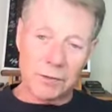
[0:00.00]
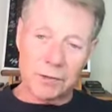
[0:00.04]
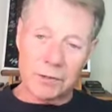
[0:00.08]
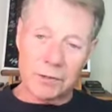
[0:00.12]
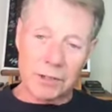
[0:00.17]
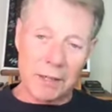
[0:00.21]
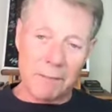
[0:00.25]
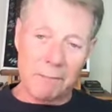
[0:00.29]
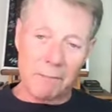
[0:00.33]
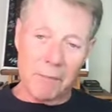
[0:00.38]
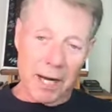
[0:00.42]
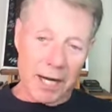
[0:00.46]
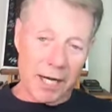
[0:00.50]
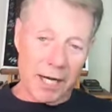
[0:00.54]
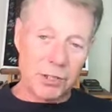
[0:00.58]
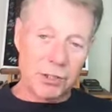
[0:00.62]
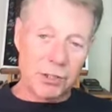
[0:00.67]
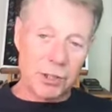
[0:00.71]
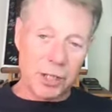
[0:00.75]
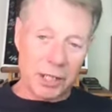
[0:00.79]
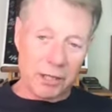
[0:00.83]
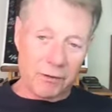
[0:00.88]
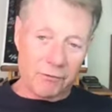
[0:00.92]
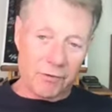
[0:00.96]

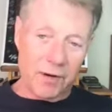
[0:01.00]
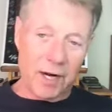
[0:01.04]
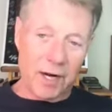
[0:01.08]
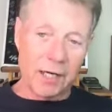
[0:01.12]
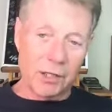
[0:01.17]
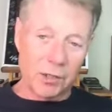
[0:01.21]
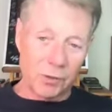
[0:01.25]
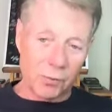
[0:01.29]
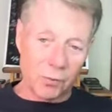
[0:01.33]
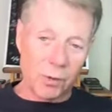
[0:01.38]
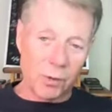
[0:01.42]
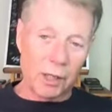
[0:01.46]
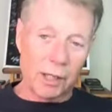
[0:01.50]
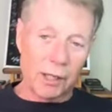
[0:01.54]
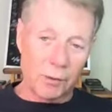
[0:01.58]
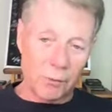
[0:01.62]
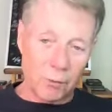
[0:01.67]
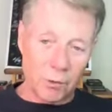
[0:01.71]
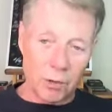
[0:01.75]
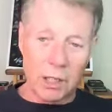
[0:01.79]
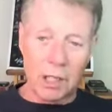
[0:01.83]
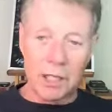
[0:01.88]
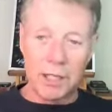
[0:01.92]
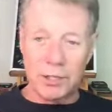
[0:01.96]
mitogenic factor really
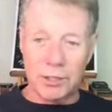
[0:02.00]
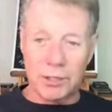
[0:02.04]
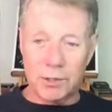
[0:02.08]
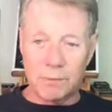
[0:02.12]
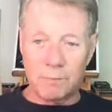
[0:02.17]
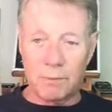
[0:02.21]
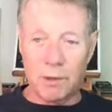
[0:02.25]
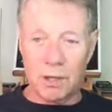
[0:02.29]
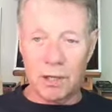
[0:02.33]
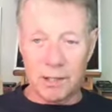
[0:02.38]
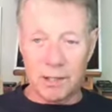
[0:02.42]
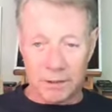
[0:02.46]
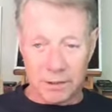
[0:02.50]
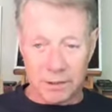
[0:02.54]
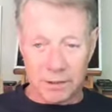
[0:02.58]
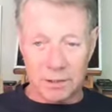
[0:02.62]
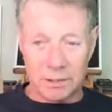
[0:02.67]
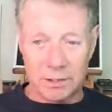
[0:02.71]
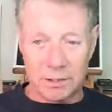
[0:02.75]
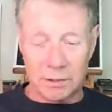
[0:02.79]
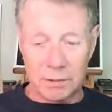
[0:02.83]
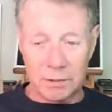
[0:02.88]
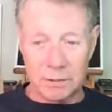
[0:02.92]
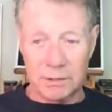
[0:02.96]
released by
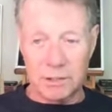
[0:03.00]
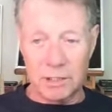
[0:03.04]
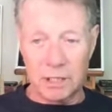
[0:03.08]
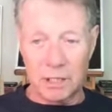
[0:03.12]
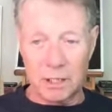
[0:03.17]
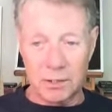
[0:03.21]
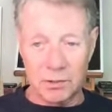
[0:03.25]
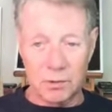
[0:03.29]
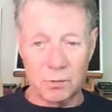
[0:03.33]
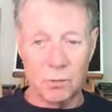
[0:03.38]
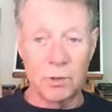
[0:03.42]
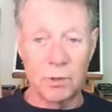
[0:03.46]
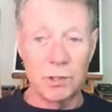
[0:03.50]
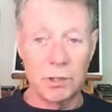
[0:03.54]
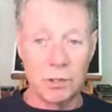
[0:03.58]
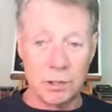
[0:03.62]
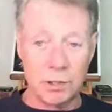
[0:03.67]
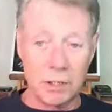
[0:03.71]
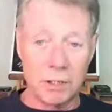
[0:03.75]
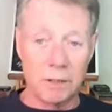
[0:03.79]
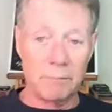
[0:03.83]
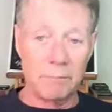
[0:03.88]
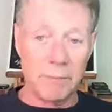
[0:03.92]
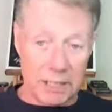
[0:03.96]
these cells when you
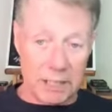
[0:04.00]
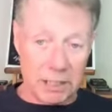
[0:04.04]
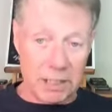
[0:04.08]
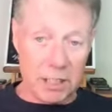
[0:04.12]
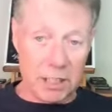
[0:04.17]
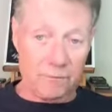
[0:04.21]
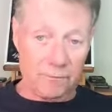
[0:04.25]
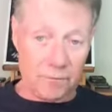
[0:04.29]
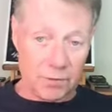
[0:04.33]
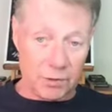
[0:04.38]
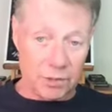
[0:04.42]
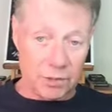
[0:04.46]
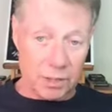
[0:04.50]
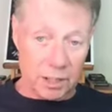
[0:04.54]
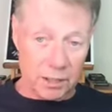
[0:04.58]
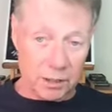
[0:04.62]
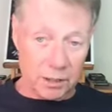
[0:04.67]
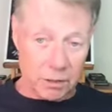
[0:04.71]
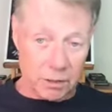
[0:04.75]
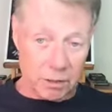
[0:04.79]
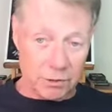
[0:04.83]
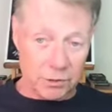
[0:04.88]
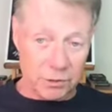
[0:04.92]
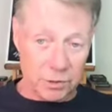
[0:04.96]
did a mixed lymphocyte
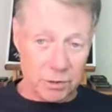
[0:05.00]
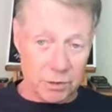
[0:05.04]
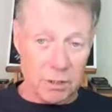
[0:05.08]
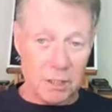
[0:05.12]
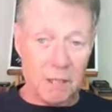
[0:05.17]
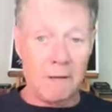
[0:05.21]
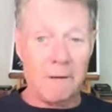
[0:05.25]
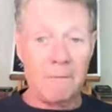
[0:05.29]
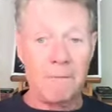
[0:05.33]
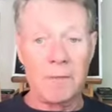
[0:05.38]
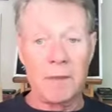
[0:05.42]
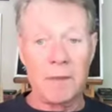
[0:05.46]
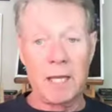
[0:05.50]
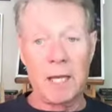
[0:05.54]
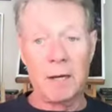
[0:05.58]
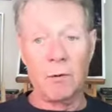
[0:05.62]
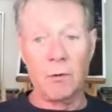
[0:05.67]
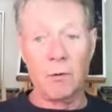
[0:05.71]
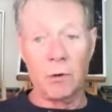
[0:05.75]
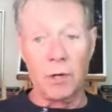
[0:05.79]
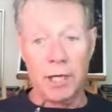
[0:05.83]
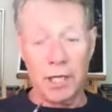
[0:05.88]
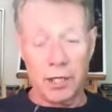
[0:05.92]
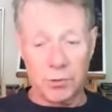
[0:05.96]
culture. They
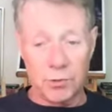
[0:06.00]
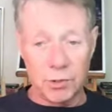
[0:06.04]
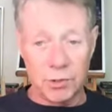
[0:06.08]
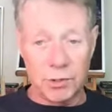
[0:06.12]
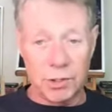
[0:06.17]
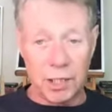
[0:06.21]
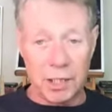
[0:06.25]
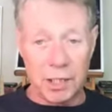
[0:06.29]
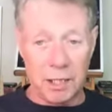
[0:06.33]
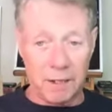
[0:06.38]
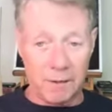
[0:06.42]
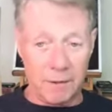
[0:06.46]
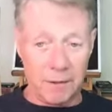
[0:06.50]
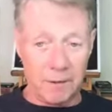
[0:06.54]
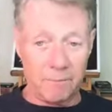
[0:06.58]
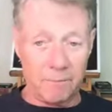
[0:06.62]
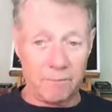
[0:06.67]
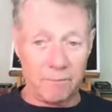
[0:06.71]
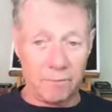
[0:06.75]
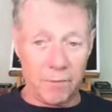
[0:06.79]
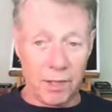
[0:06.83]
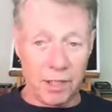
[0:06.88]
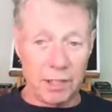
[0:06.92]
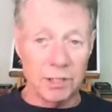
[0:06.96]
were interested in the
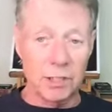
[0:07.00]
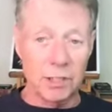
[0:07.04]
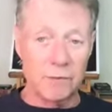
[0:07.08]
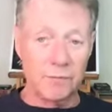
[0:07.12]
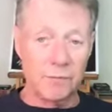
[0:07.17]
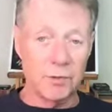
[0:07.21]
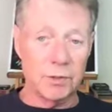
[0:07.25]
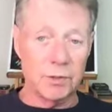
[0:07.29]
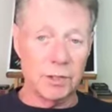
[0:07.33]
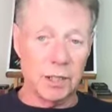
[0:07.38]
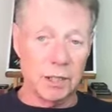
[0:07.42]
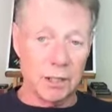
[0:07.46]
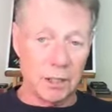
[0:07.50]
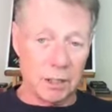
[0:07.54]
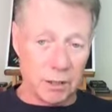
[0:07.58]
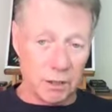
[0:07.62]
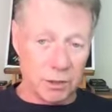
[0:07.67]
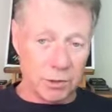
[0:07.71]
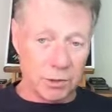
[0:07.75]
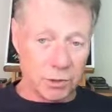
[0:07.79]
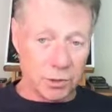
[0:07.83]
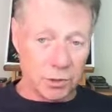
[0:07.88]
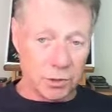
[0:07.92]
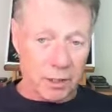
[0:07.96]
mixed lymphocyte
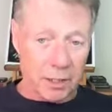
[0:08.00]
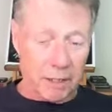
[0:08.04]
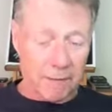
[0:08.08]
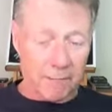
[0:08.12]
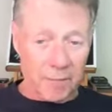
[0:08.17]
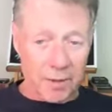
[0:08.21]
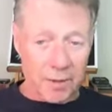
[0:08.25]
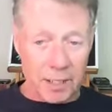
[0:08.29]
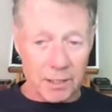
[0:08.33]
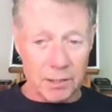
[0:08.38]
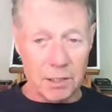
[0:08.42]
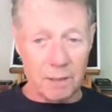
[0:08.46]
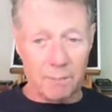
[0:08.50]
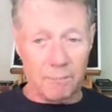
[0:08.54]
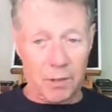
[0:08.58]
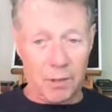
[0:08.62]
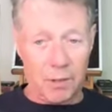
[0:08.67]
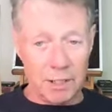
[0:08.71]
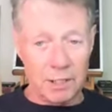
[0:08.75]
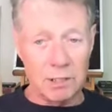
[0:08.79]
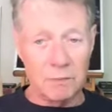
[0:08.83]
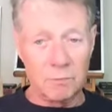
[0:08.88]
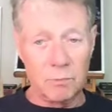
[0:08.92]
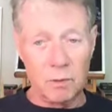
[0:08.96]
culture as a
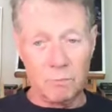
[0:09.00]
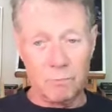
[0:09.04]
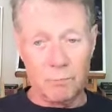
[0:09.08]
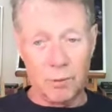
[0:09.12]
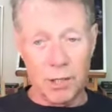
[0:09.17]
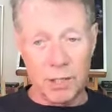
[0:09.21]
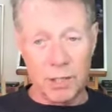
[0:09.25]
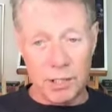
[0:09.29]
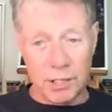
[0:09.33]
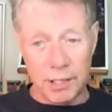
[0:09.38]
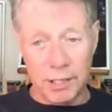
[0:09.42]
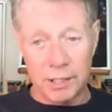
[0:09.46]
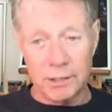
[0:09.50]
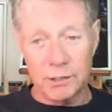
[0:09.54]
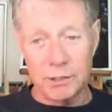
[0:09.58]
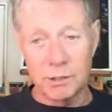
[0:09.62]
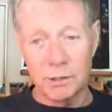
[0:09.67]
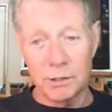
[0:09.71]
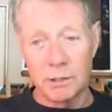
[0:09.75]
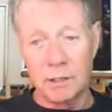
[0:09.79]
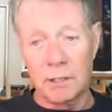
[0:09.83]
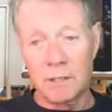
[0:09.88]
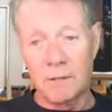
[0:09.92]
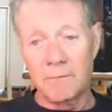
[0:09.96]
possible
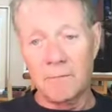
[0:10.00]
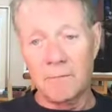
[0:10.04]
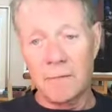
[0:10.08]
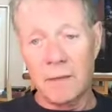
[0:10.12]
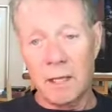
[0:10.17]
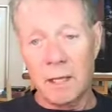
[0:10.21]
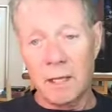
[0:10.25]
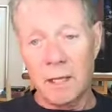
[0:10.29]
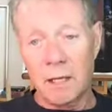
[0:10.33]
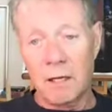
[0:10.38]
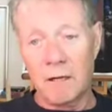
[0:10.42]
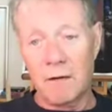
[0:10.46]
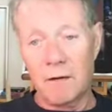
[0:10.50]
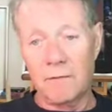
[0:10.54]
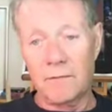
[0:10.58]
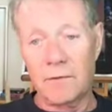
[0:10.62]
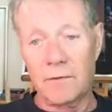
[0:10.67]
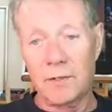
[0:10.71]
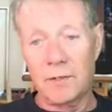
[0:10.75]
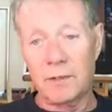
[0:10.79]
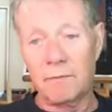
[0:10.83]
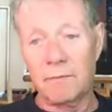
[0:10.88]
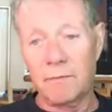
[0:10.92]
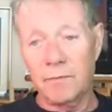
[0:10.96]
predictor of
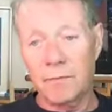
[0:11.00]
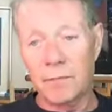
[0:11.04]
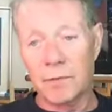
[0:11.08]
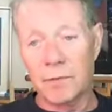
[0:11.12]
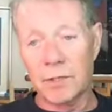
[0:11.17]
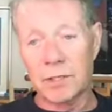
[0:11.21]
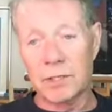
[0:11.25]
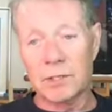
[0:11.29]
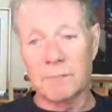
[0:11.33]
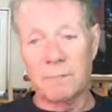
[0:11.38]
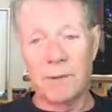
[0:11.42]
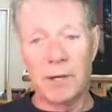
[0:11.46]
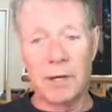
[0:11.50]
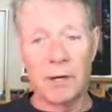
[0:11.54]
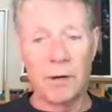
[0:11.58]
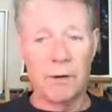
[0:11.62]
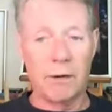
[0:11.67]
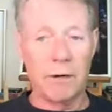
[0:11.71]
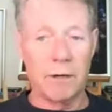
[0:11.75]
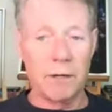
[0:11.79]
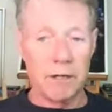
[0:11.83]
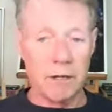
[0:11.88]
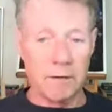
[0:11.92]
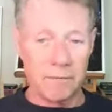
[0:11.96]
the
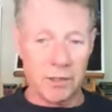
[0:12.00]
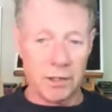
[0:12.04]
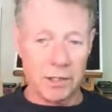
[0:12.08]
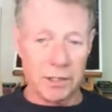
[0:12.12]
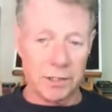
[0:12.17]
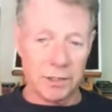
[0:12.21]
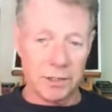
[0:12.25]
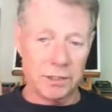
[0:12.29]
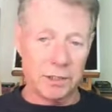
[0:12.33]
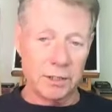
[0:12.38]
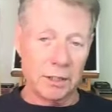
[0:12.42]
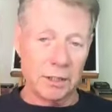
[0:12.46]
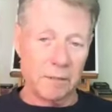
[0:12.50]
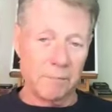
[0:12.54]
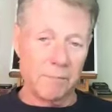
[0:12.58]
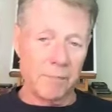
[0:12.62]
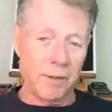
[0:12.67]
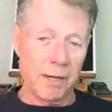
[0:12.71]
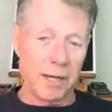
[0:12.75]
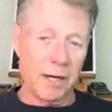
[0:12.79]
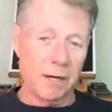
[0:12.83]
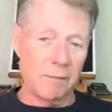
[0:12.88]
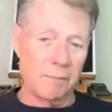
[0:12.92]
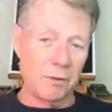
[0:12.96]
disparity of the
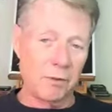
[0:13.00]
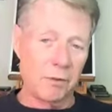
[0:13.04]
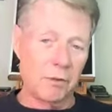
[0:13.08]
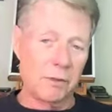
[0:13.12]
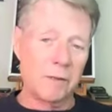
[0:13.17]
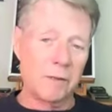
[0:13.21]
histocompatible